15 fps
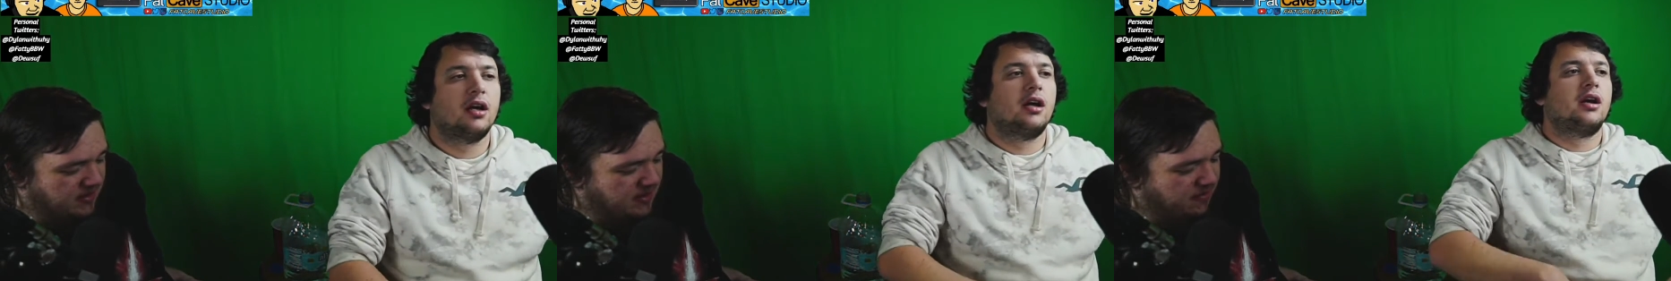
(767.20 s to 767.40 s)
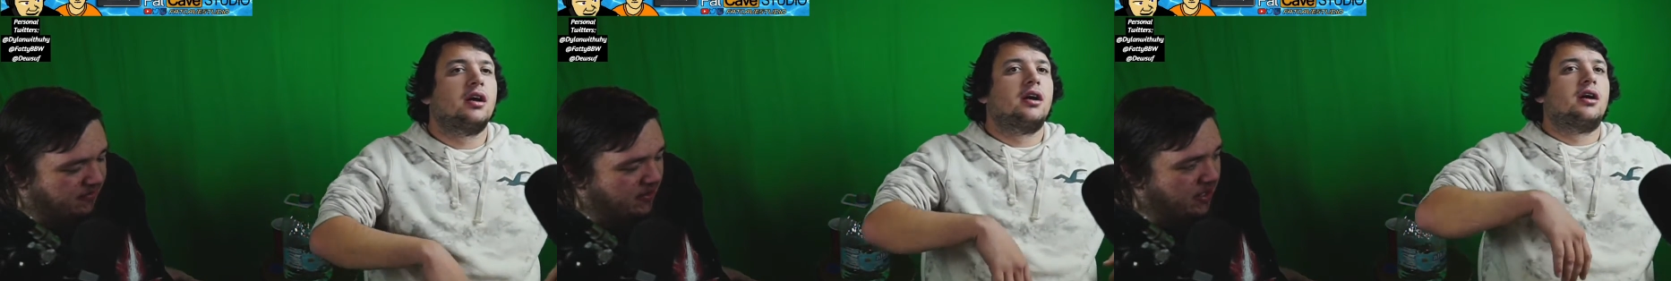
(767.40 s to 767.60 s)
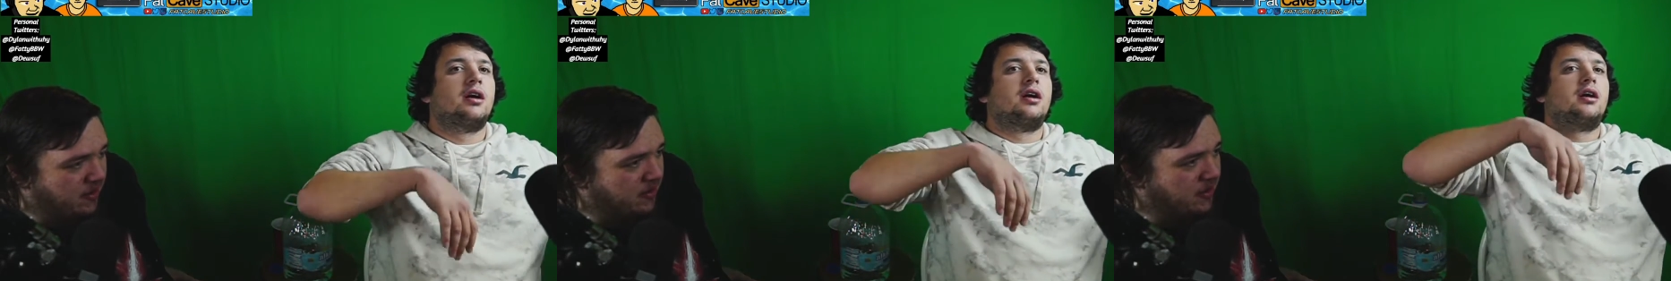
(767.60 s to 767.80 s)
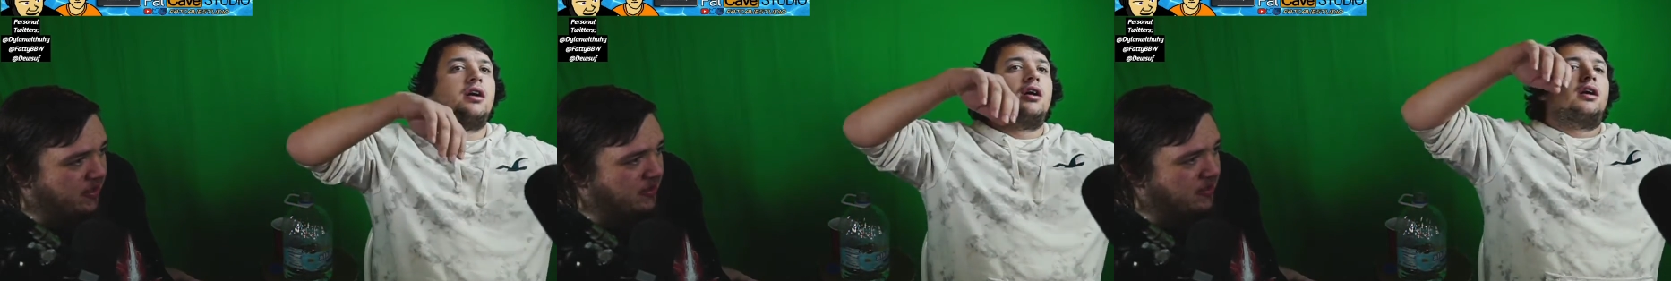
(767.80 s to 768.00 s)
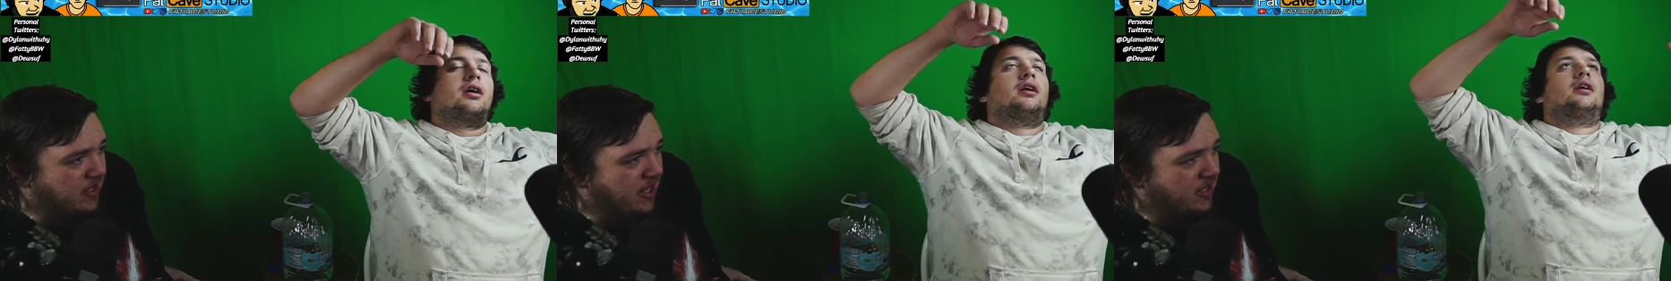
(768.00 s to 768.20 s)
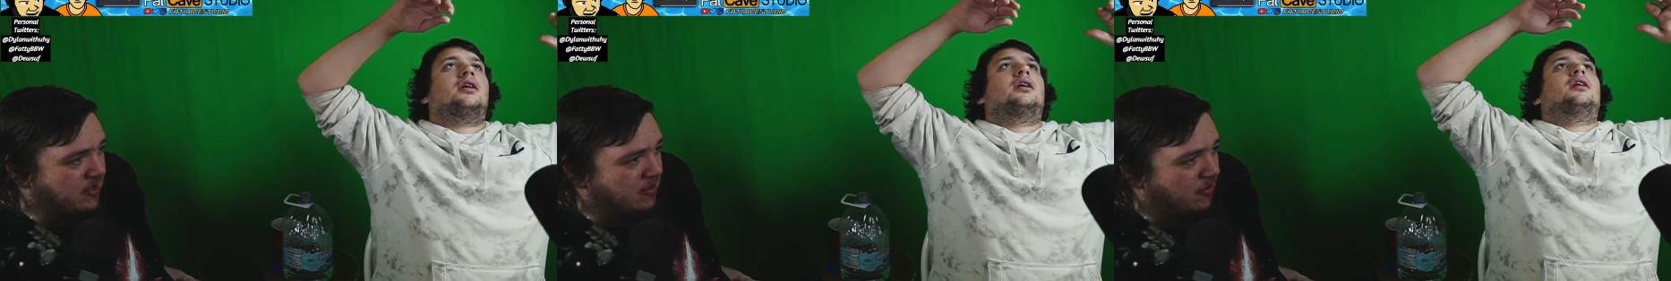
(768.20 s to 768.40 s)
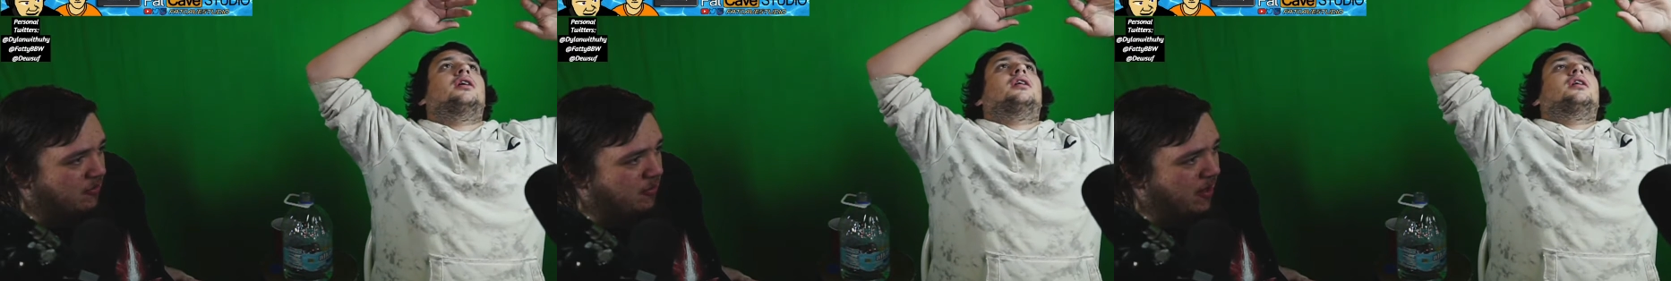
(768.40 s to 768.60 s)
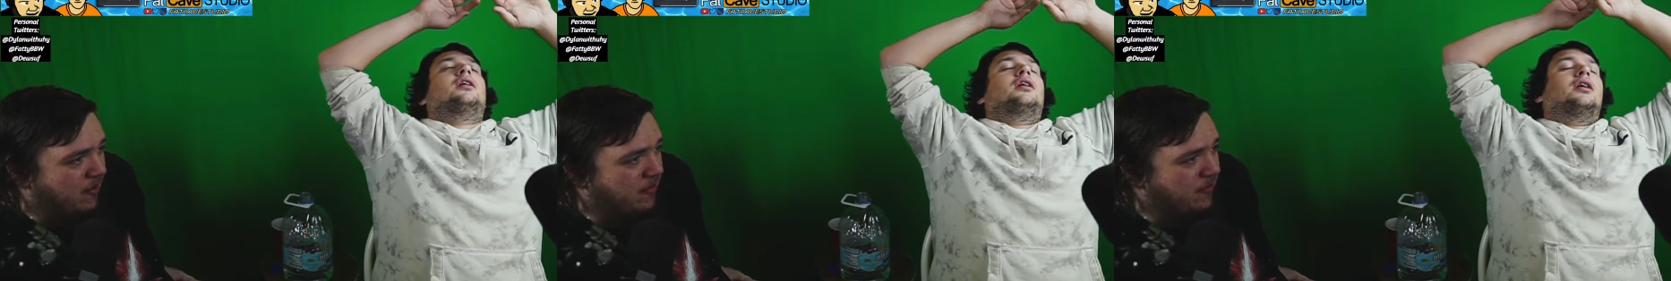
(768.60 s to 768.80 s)
Speaker 1: His flame, his
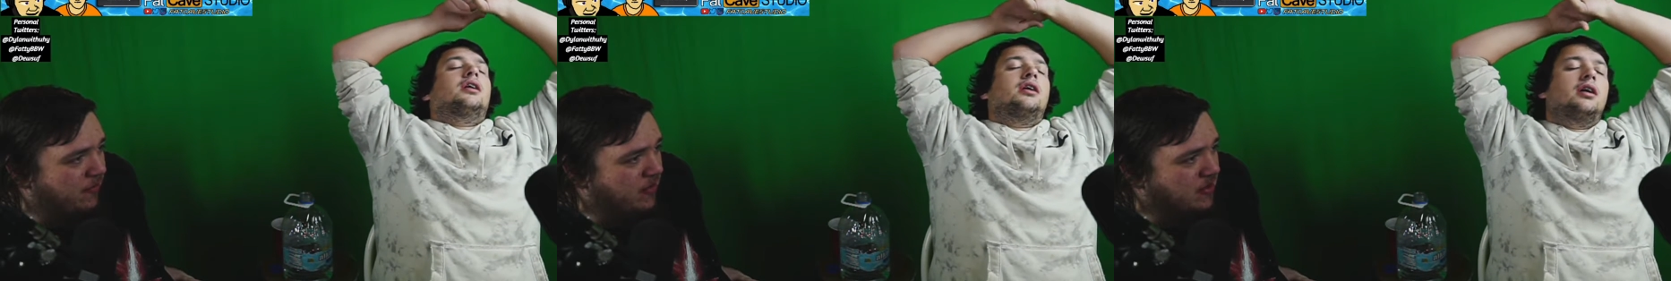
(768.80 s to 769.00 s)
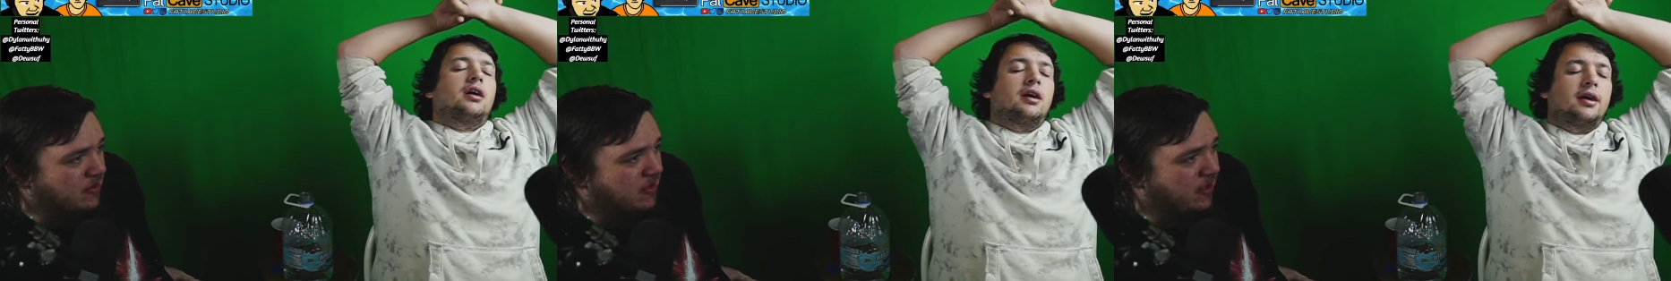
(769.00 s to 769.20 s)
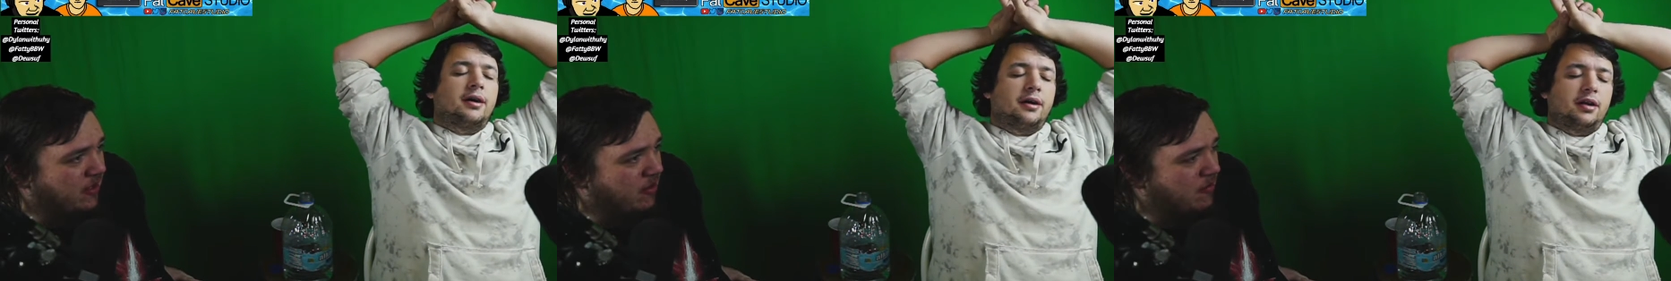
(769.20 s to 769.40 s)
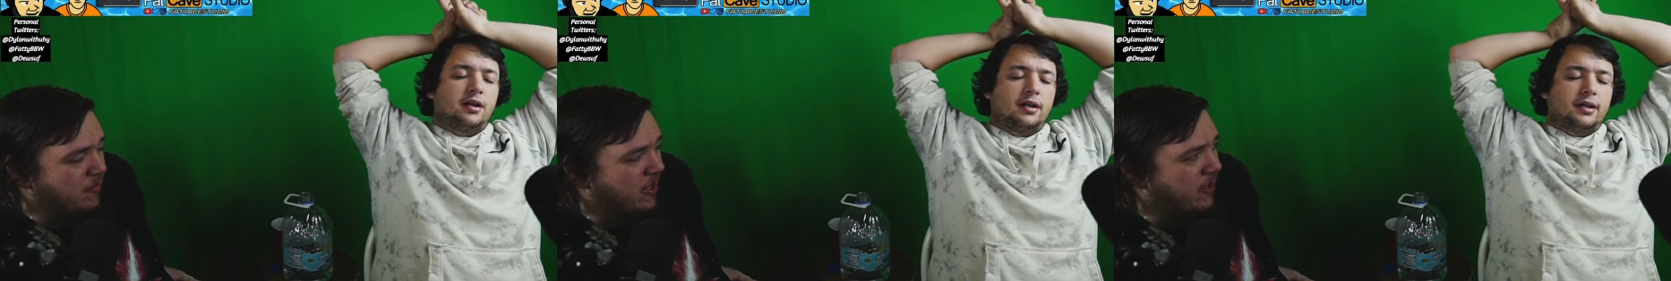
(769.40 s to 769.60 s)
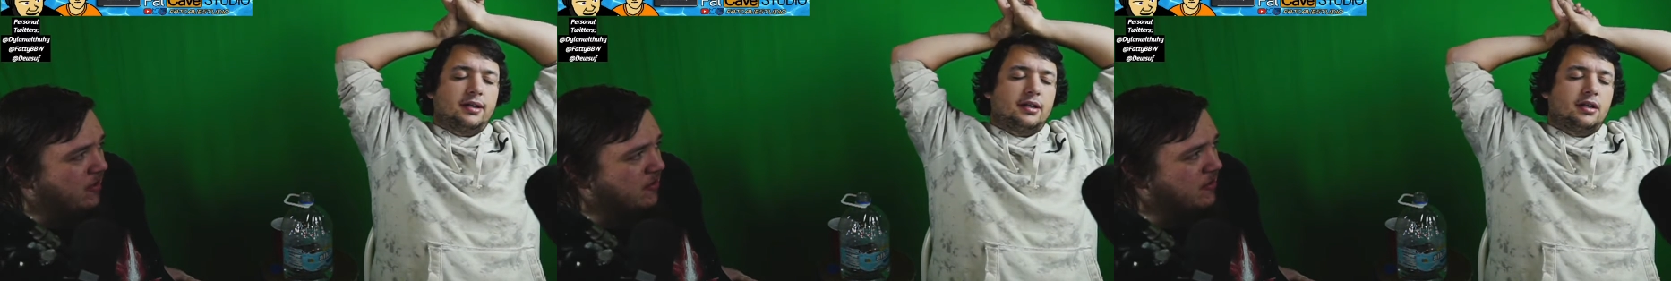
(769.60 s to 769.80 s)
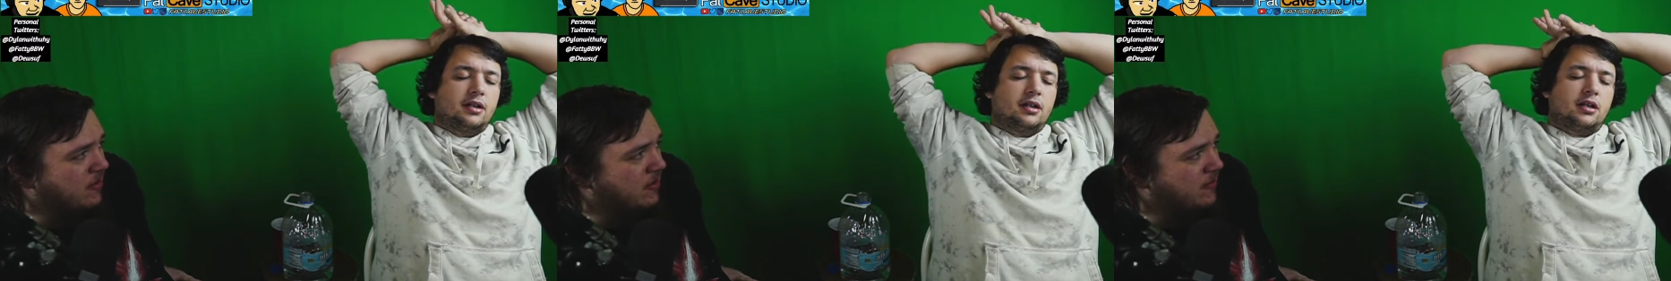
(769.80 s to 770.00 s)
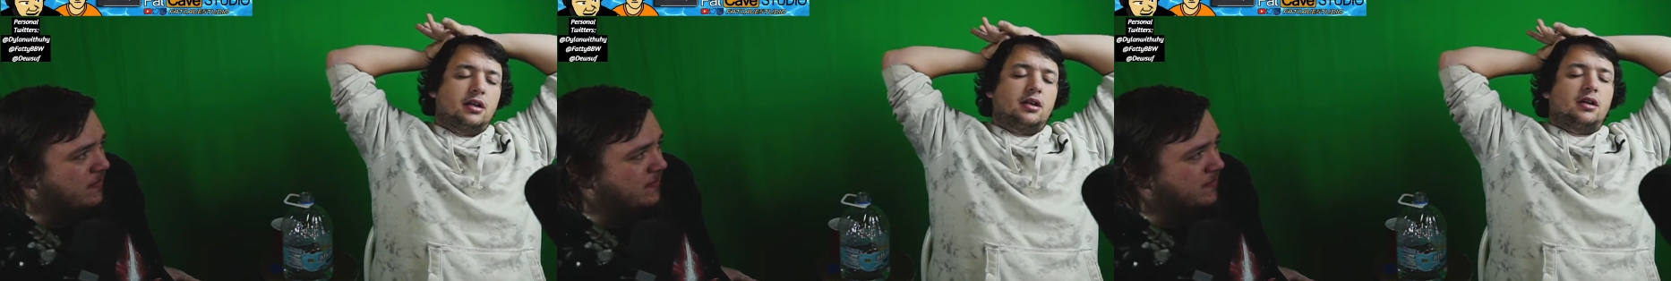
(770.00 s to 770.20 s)
asshole probably feels like our mouths.